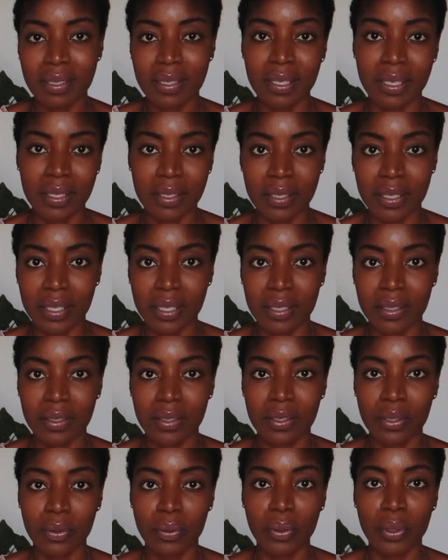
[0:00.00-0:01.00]
citizens
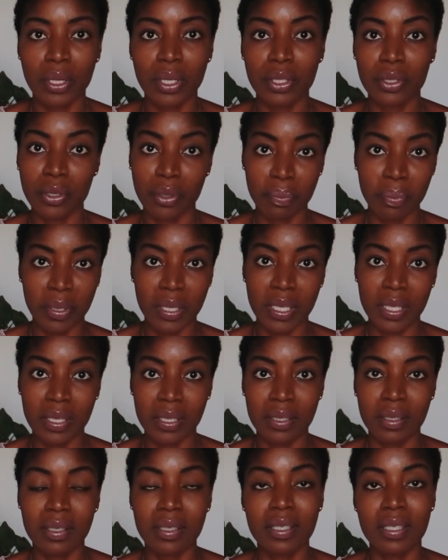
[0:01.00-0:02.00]
or
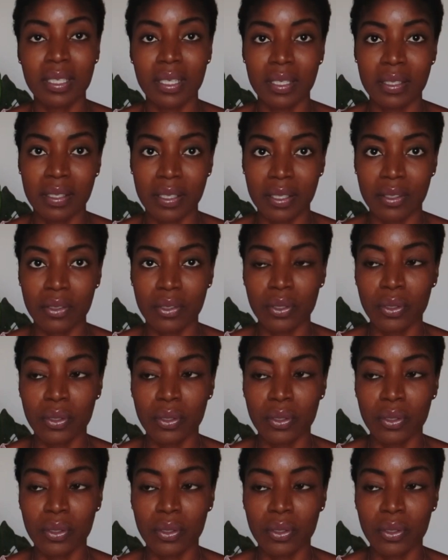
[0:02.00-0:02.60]
European citizens.